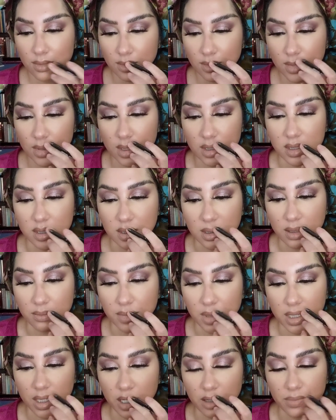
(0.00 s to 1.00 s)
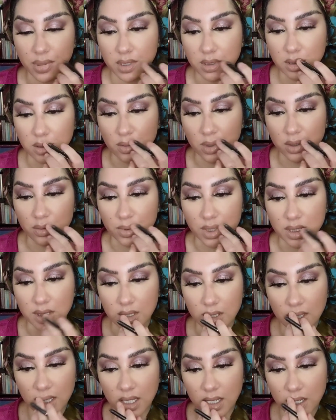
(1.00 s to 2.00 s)
This is something I've been doing
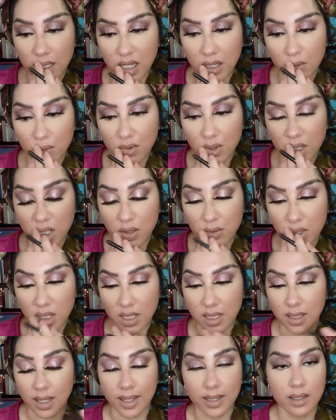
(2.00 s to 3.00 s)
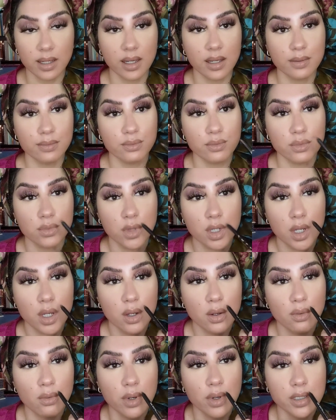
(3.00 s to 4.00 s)
recently and I really, really like it.
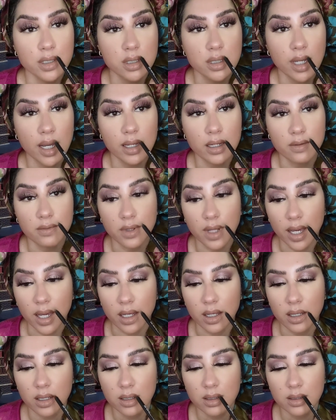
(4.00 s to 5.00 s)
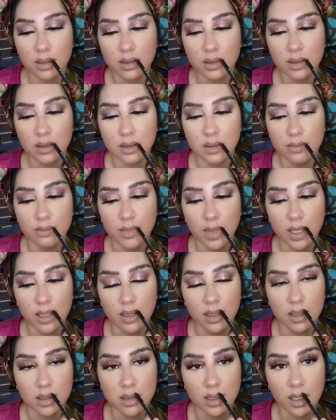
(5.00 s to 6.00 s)
Where I just kind of like make
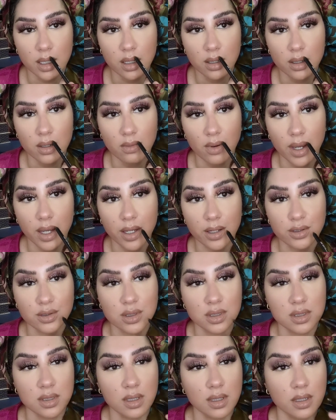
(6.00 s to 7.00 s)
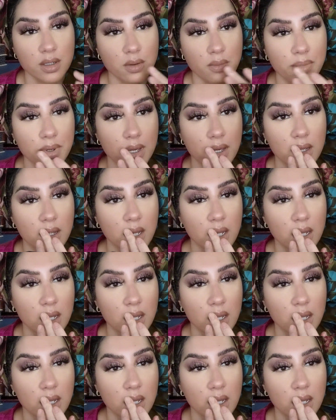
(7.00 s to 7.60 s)
this area right here just a little bit